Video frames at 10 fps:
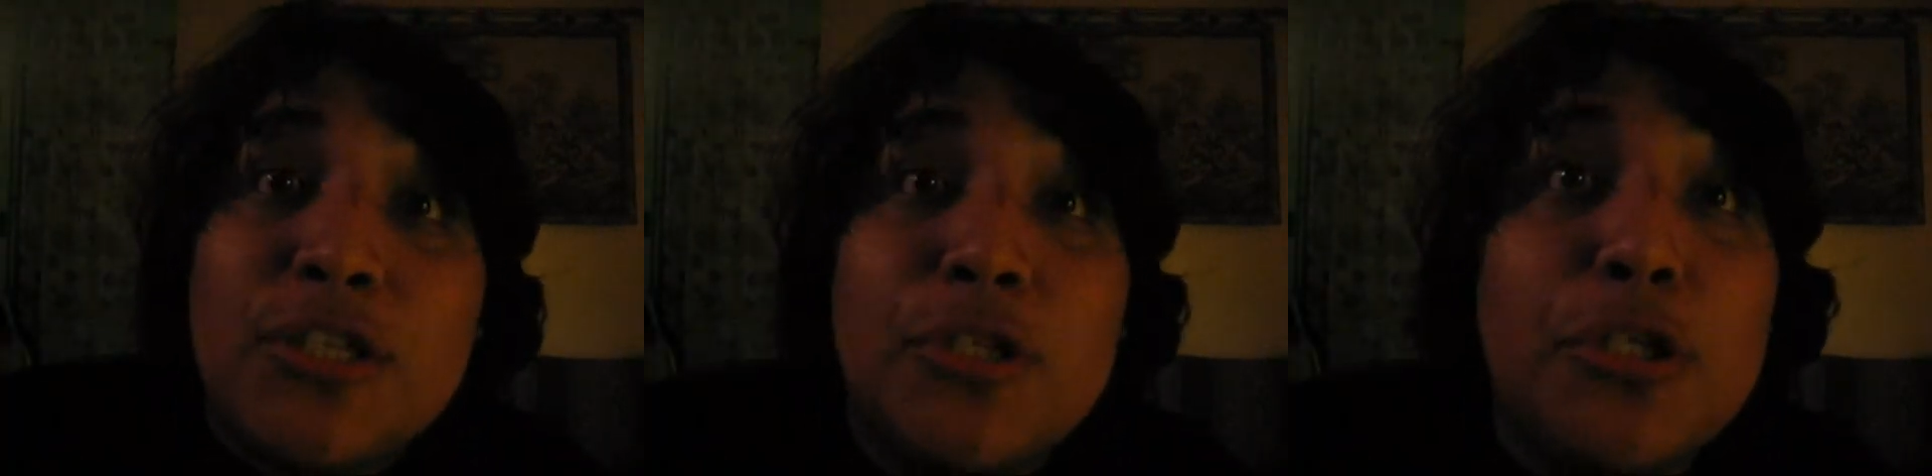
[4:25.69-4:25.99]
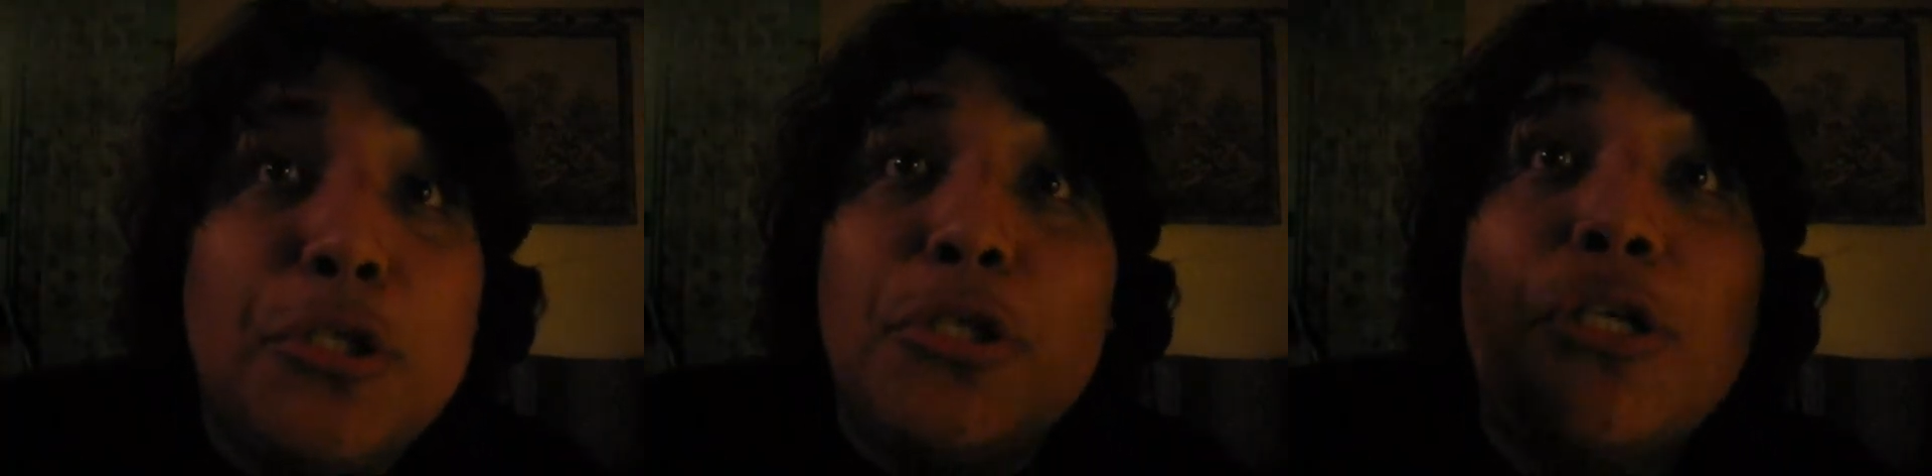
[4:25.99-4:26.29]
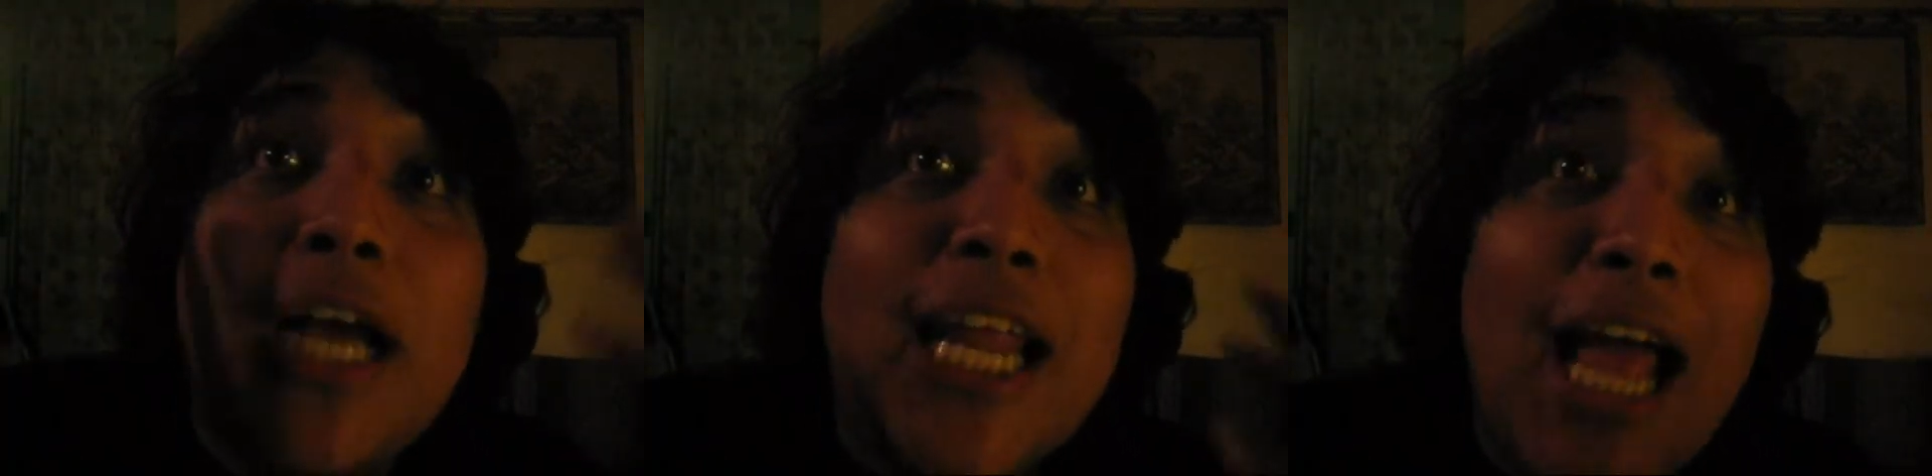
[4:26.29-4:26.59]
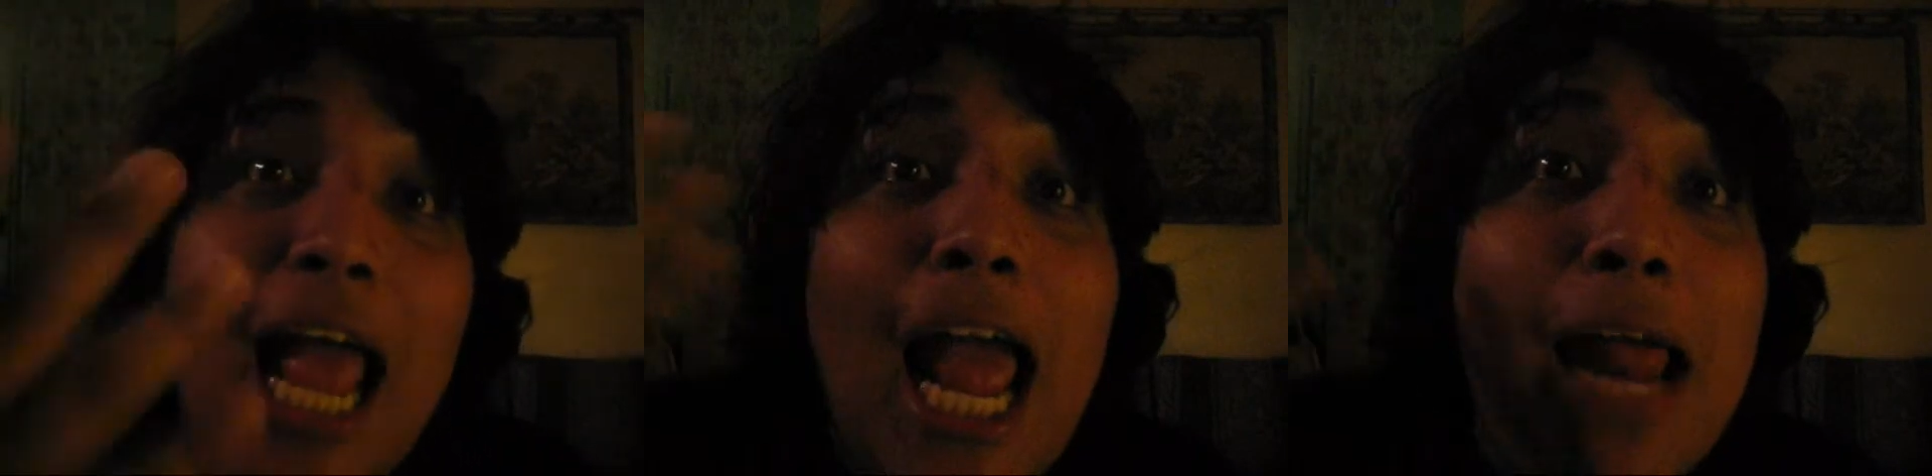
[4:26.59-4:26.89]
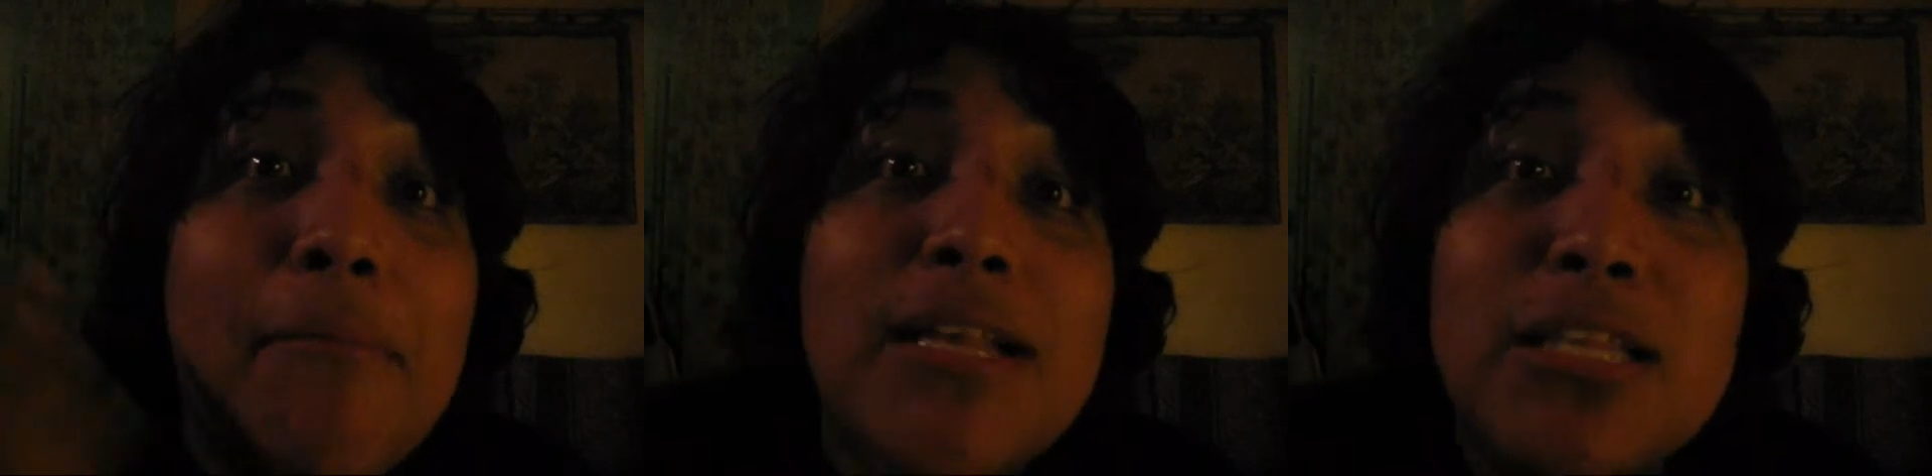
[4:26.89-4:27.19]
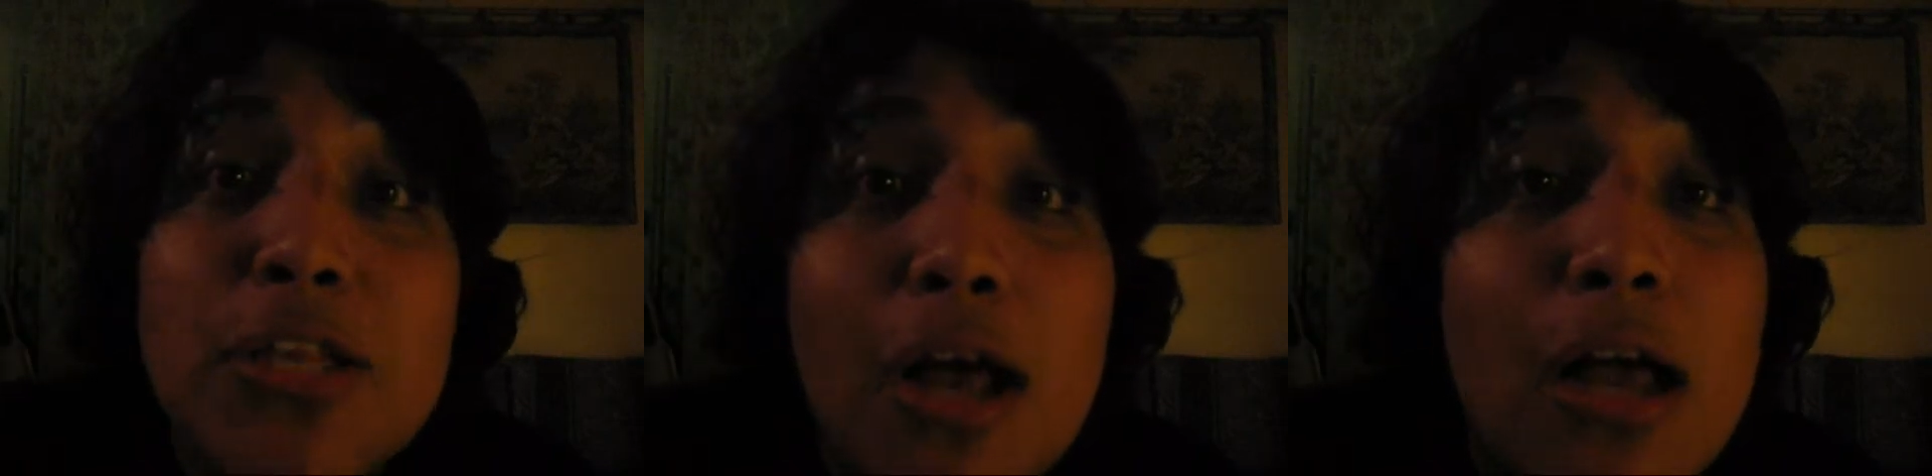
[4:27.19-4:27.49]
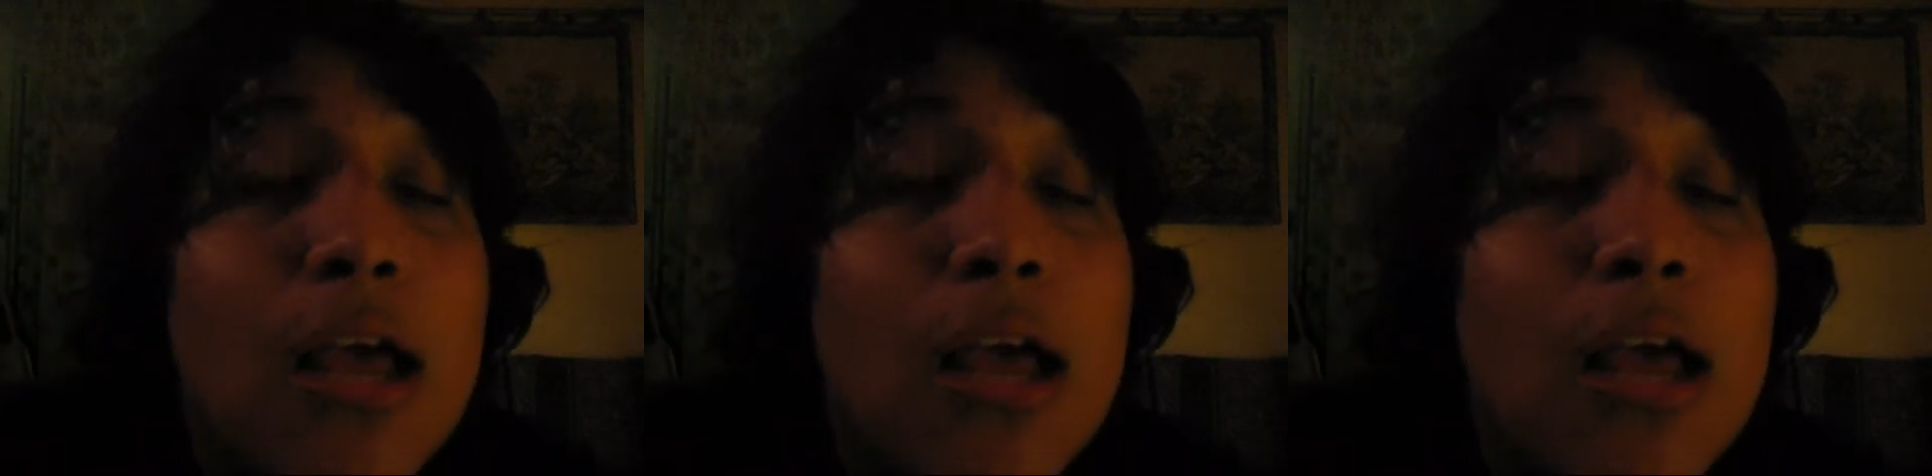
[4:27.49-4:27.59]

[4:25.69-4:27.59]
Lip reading: dude, you gotta add my song.